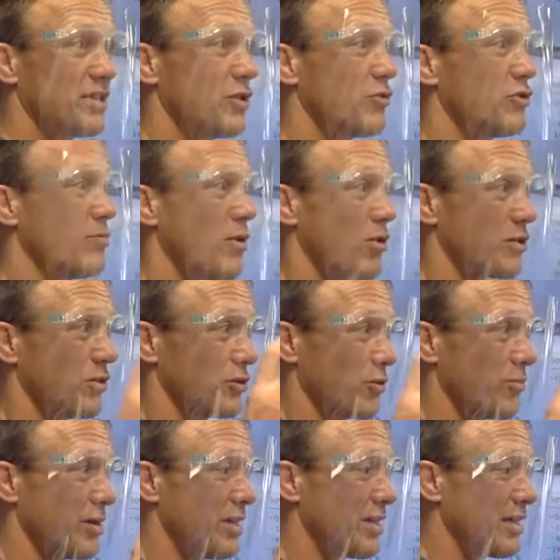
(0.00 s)
And that's mostly because
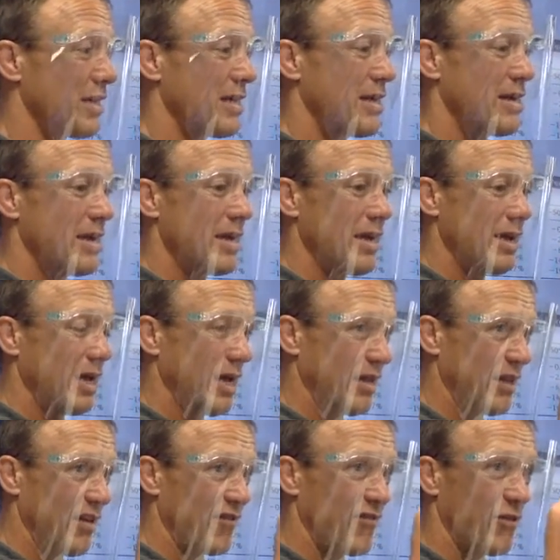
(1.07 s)
CO2 molecules are
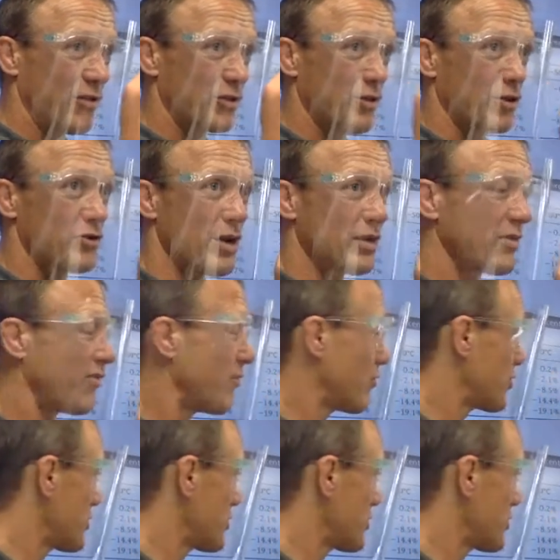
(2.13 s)
big. They have